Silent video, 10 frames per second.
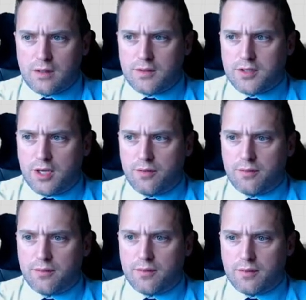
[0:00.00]
So
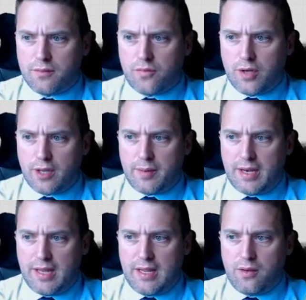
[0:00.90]
if we come in
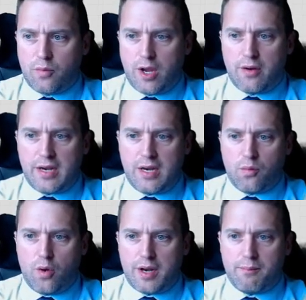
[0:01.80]
here, we only need
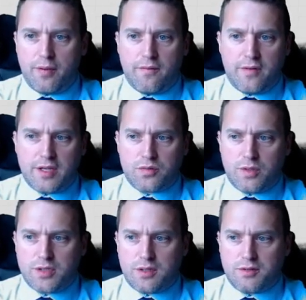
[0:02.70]
one input for this
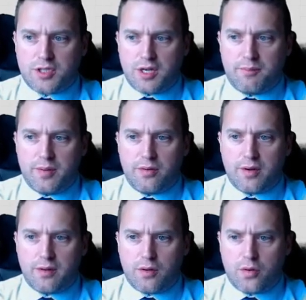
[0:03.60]
one, so I'm just going to
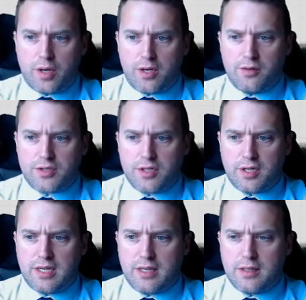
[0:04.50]
build a quick new
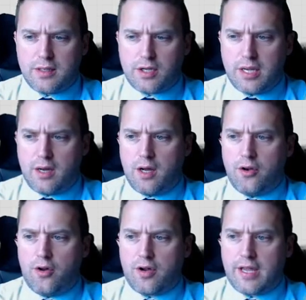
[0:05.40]
circuit, get our
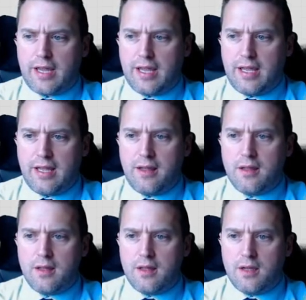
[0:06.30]
NOT gate here,
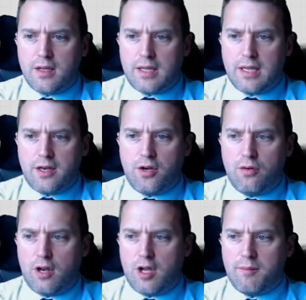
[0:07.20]
get a
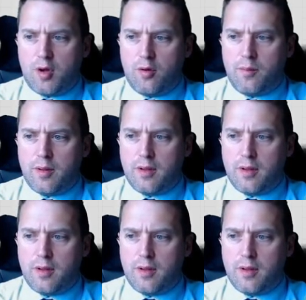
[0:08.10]
new light bulb,